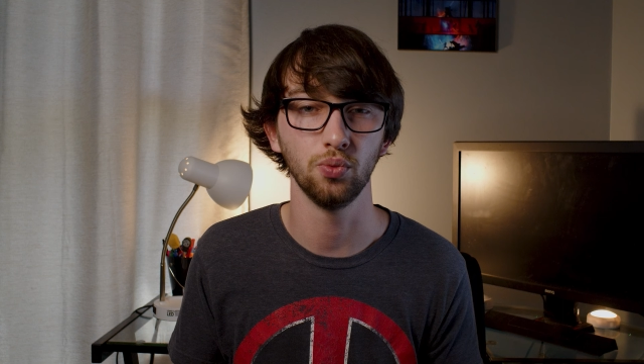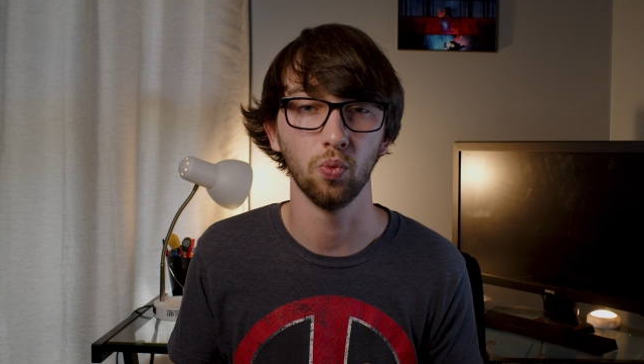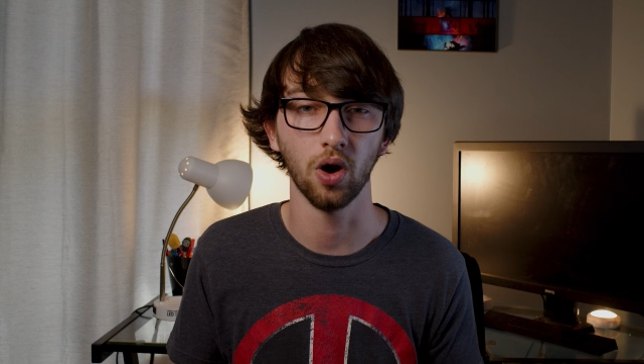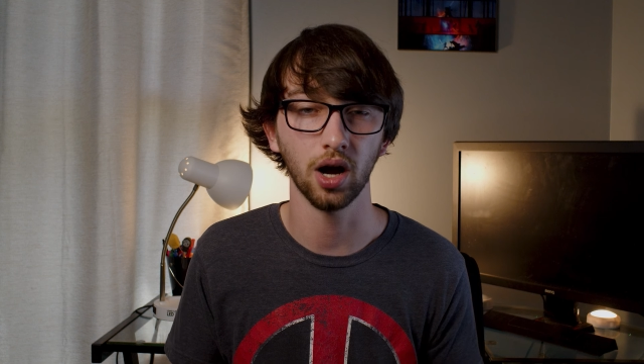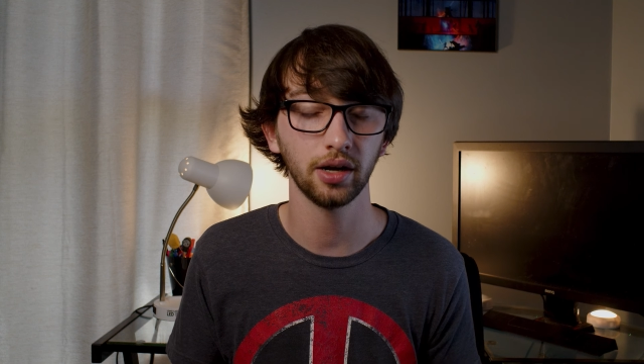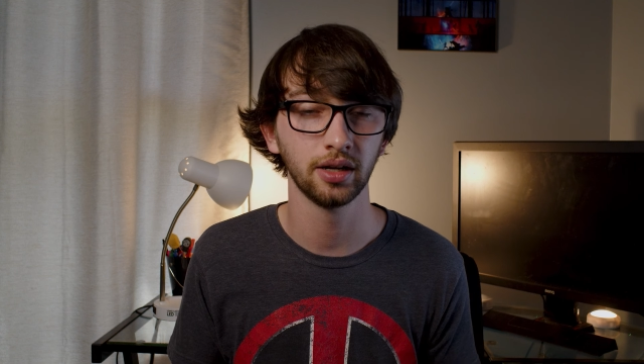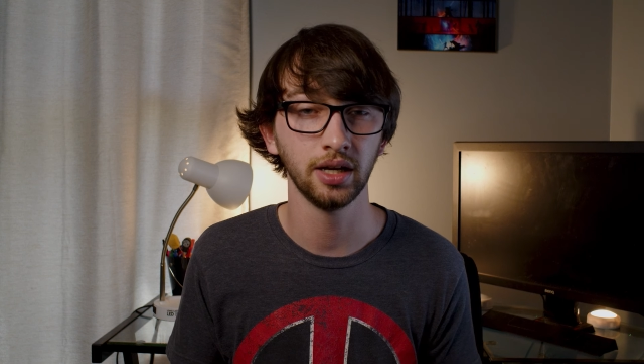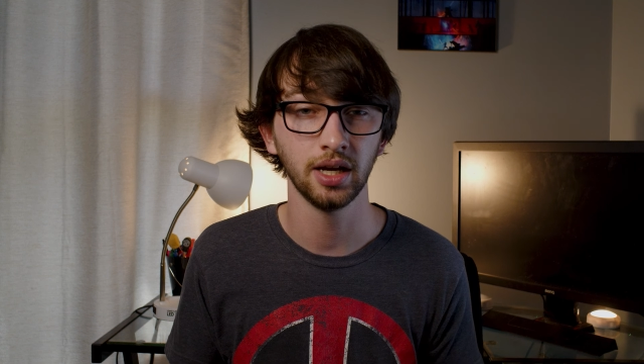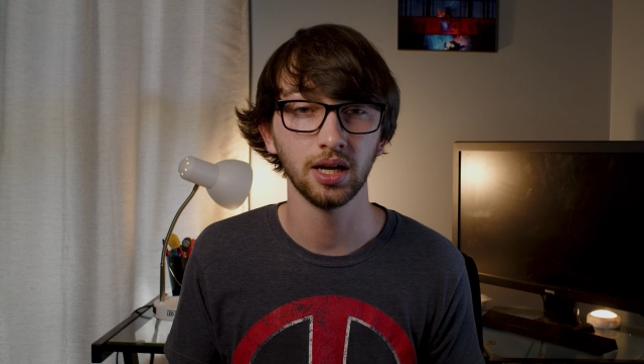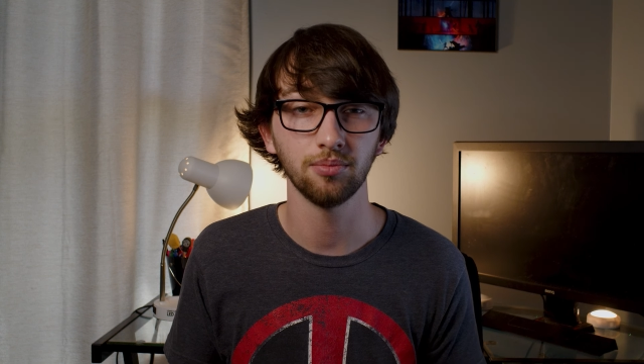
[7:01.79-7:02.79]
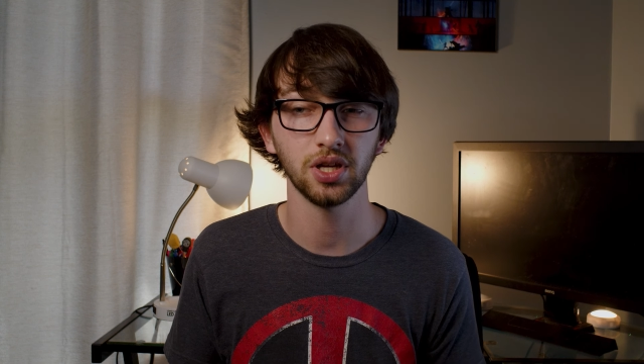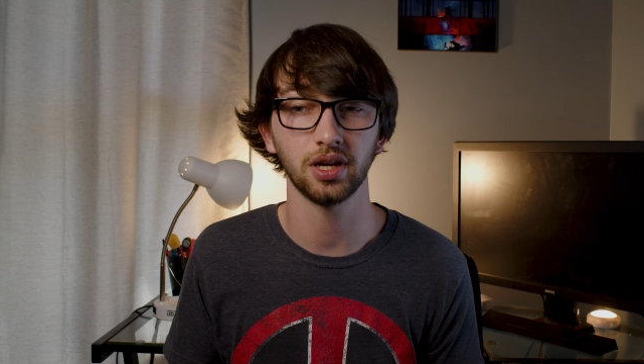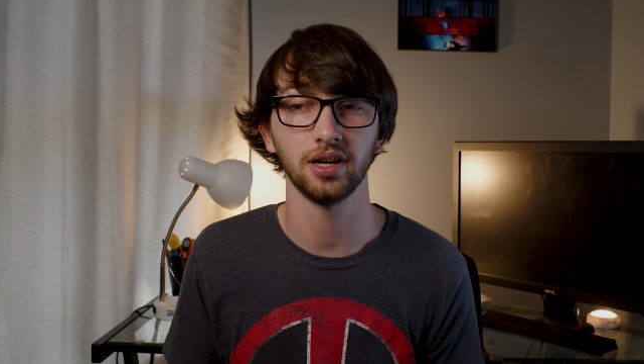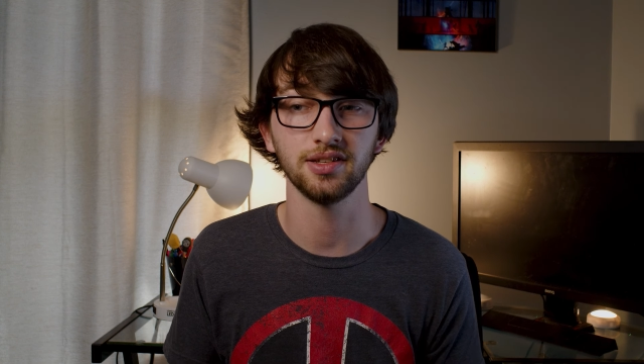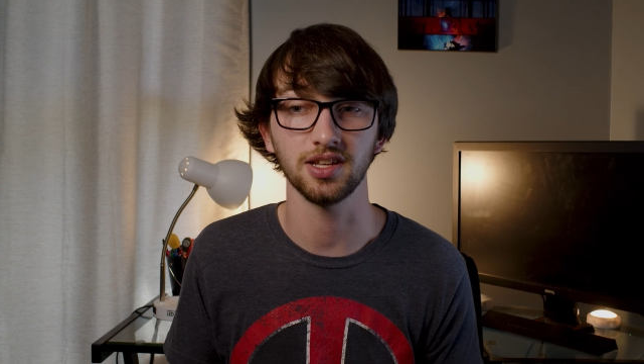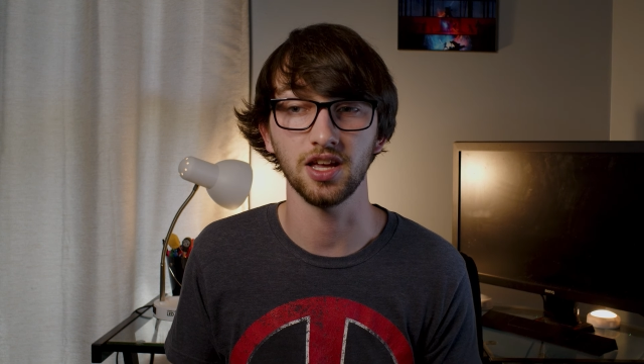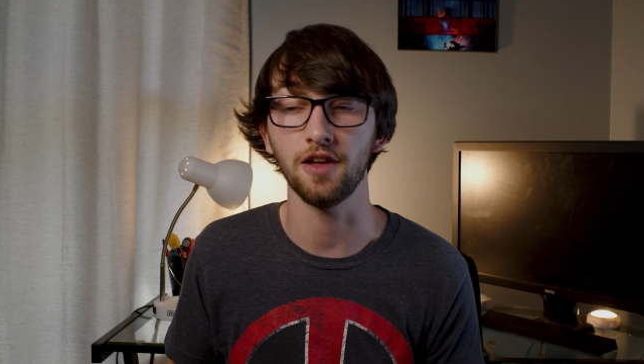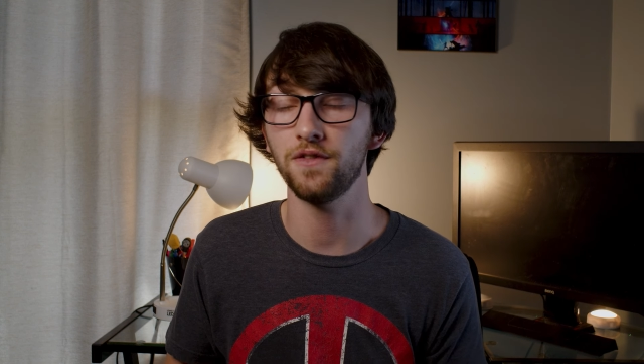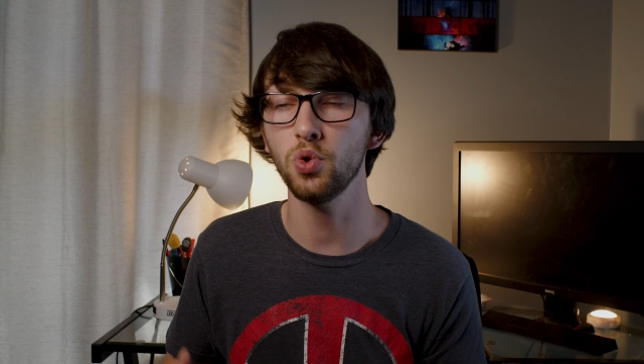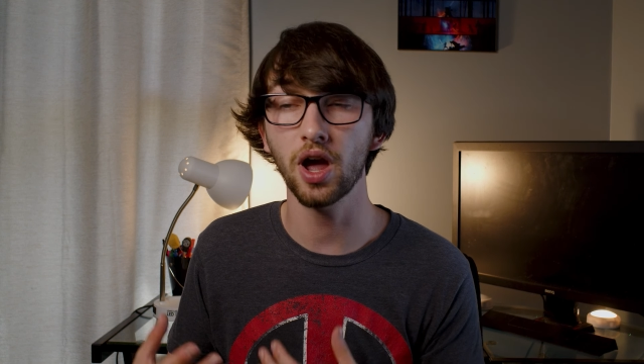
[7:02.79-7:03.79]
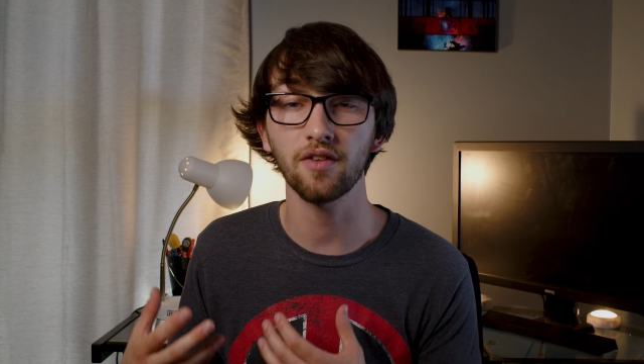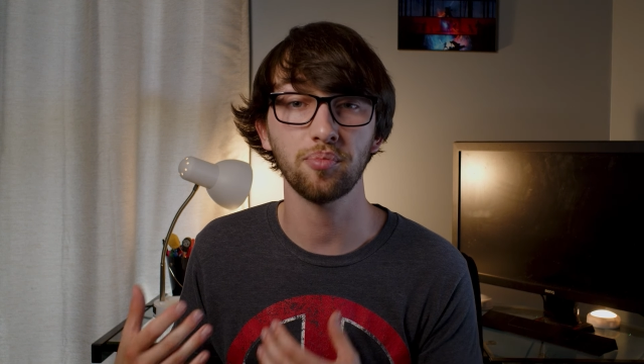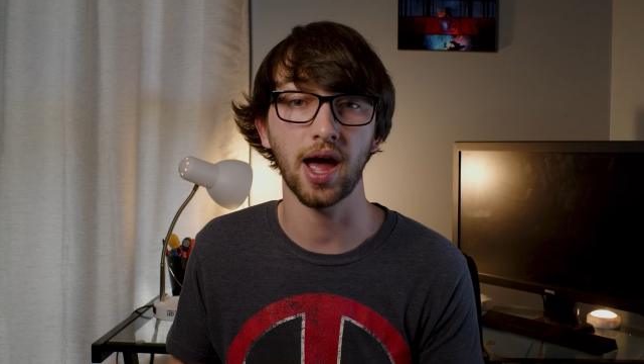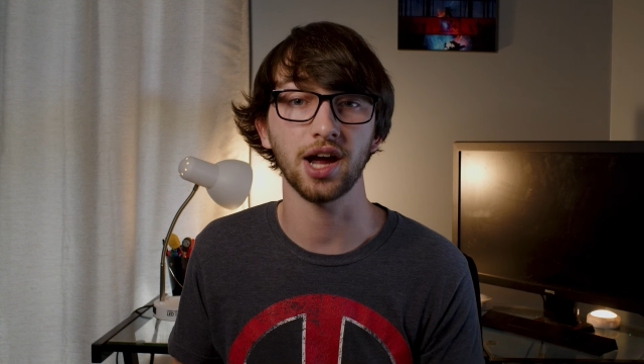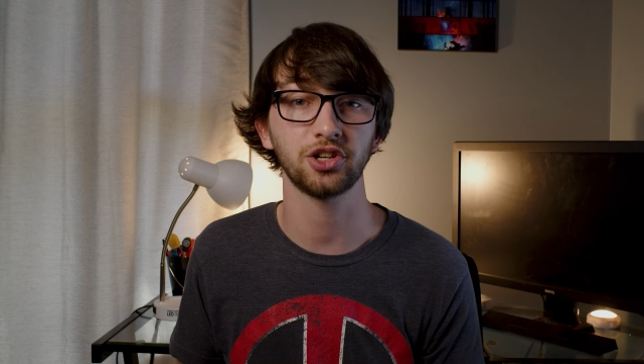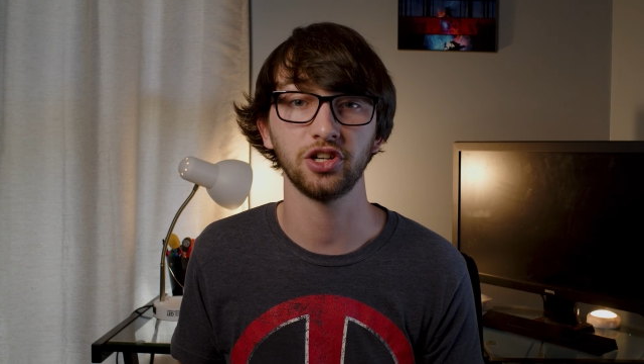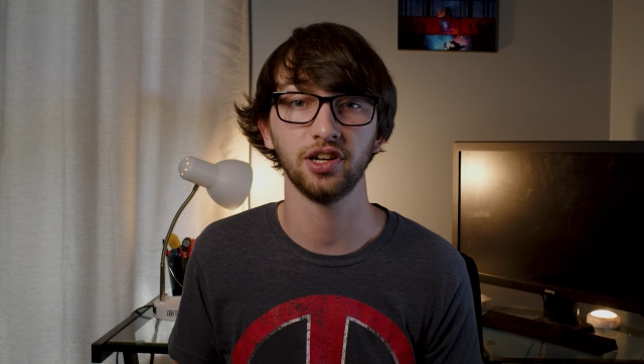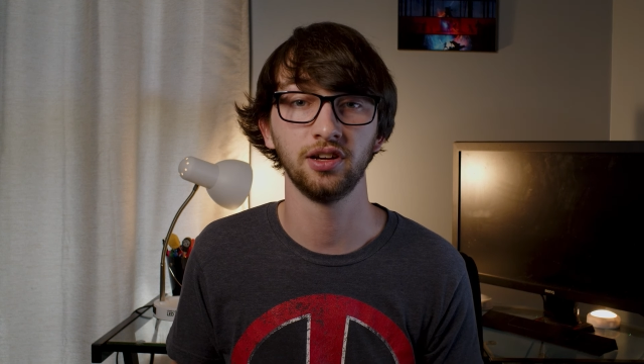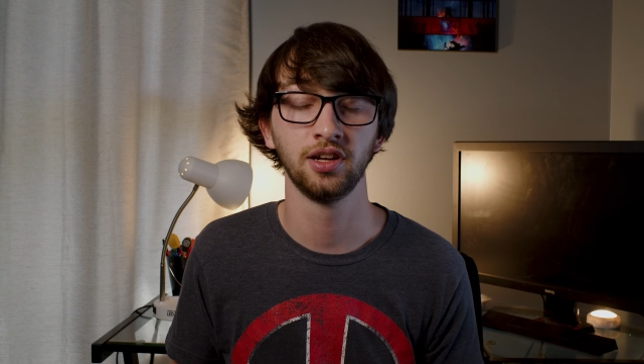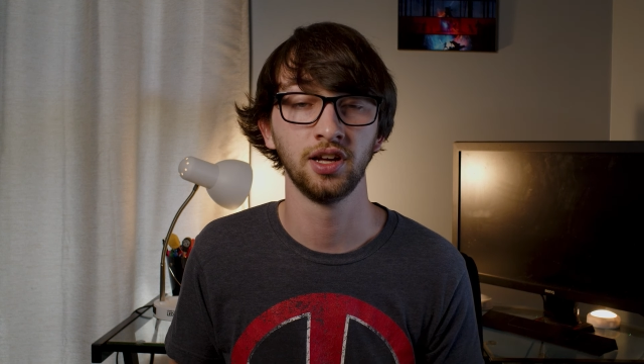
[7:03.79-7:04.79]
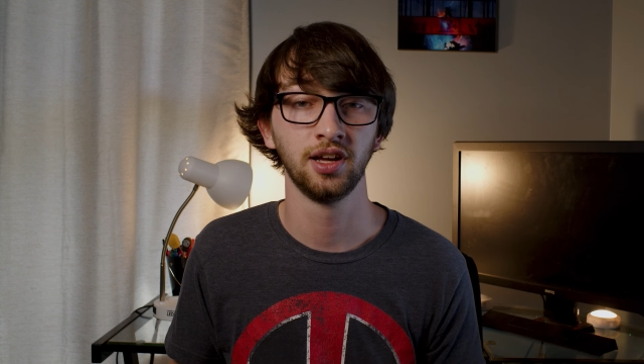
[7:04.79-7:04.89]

you want, because if you have passion,